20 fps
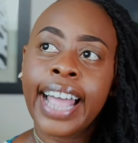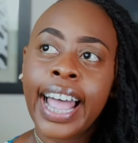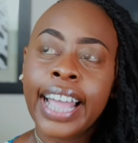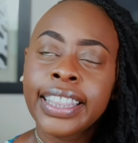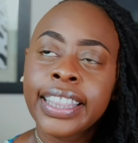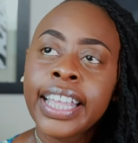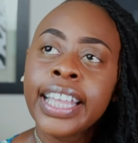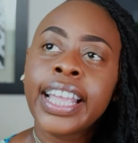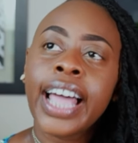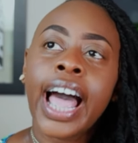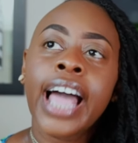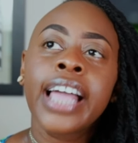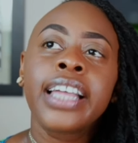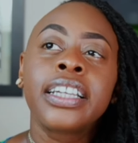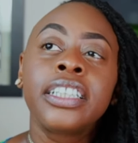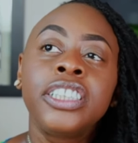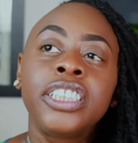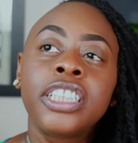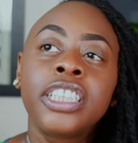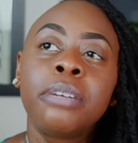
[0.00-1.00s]
I think I
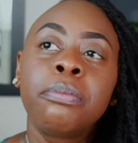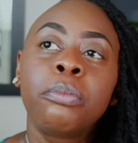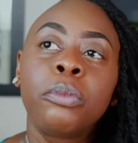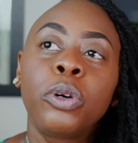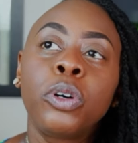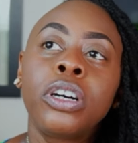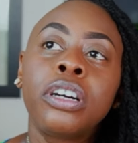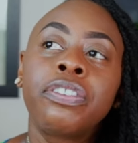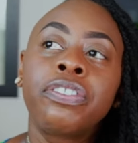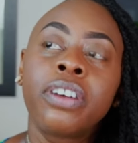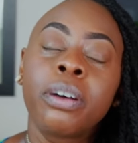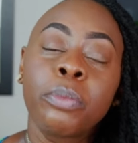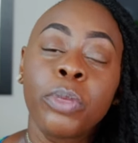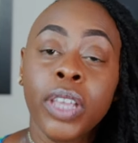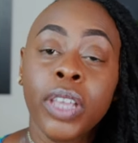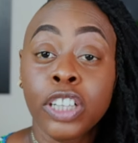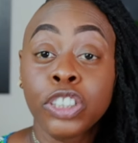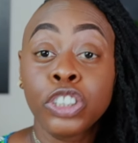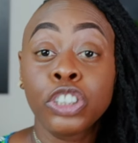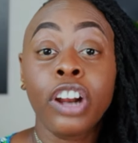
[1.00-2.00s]
can share more from
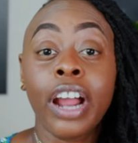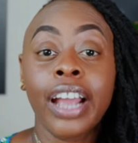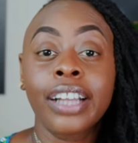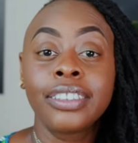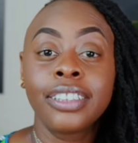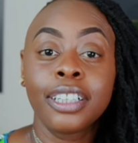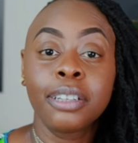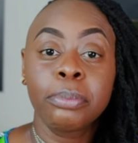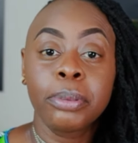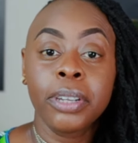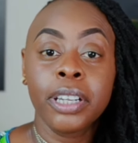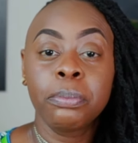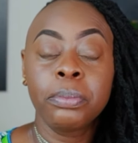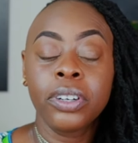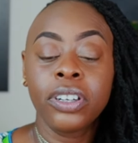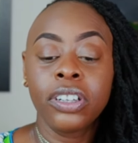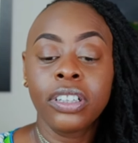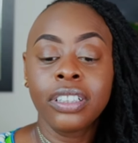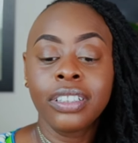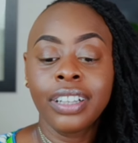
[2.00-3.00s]
the attracting
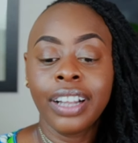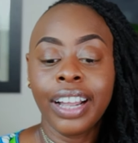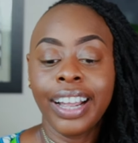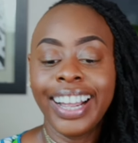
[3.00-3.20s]
people